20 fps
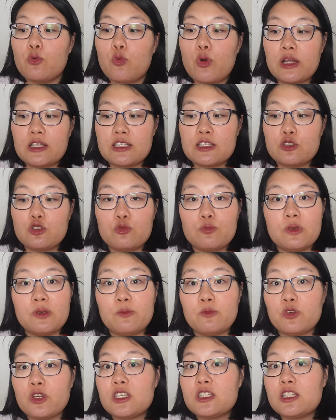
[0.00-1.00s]
wanted to be
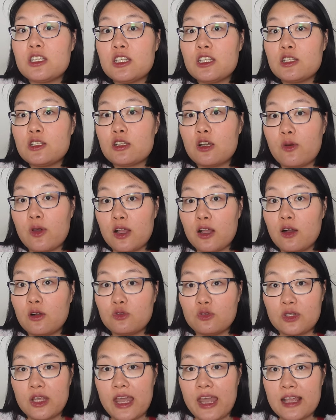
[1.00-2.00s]
pretty, so I go
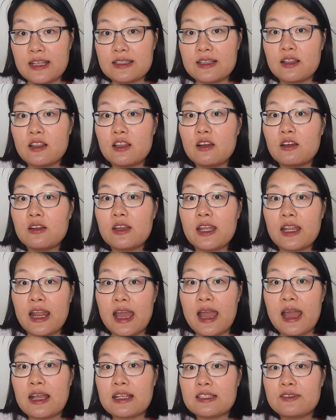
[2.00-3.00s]
to the hair salon and
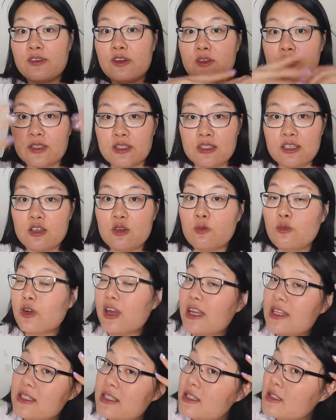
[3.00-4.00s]
ask for a silk
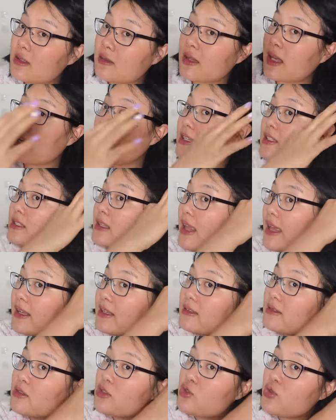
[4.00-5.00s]
press so that it's
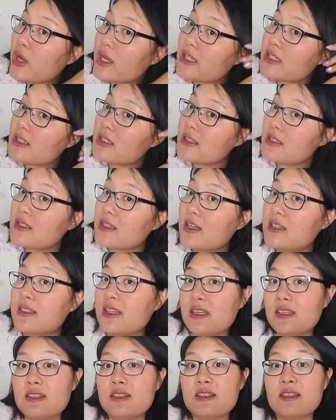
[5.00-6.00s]
like straighter because I
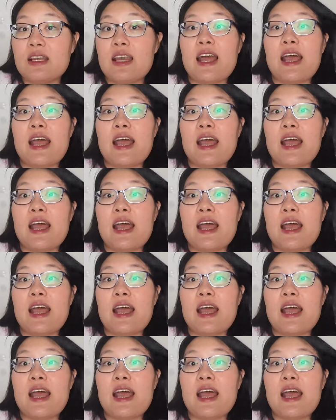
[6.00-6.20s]
didn't